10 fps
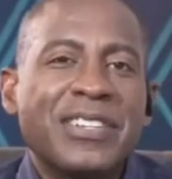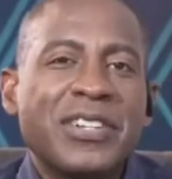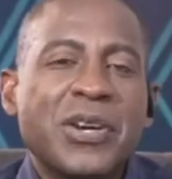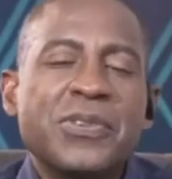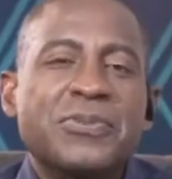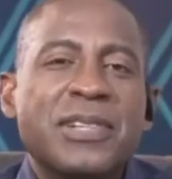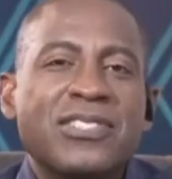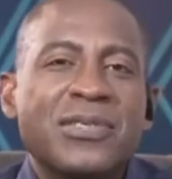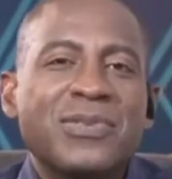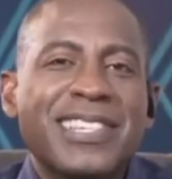
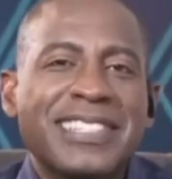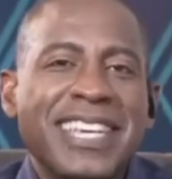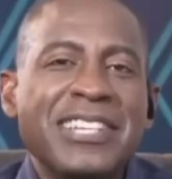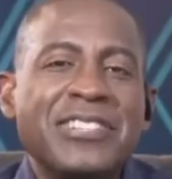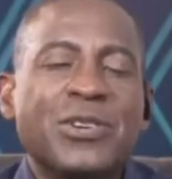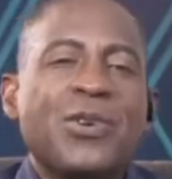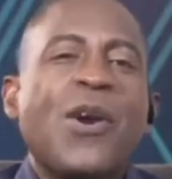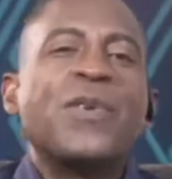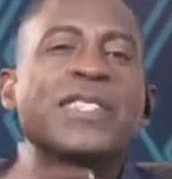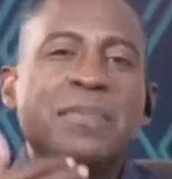encouragement, she was a teacher and
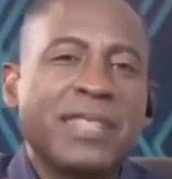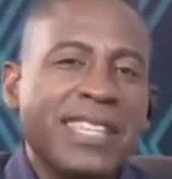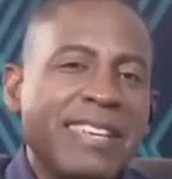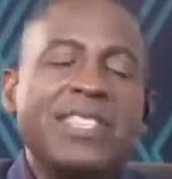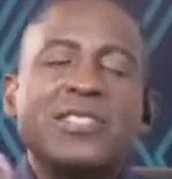always believed